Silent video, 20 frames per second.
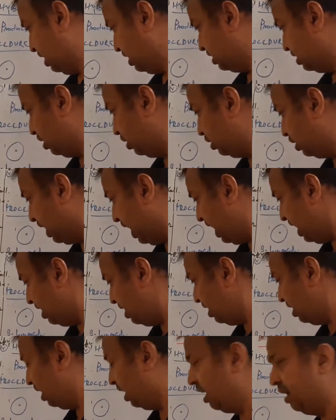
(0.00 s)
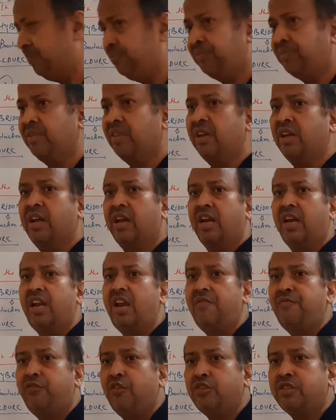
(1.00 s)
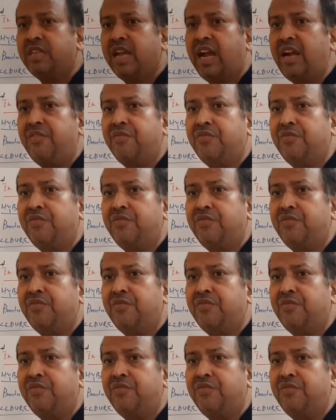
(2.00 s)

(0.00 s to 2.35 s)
So then the lymphocyte